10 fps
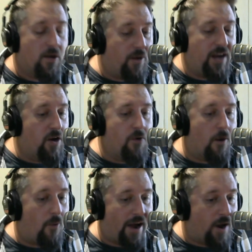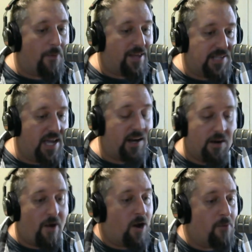We knew what Wyoming did.
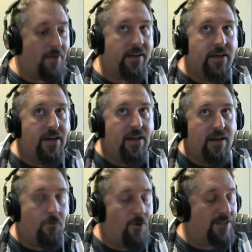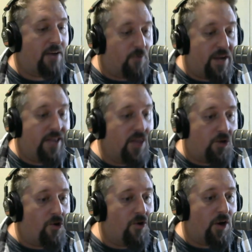Wyoming was a really
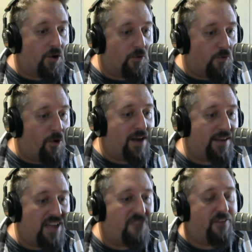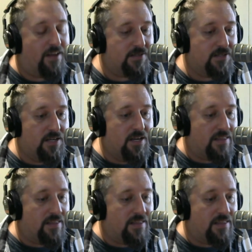good run defense.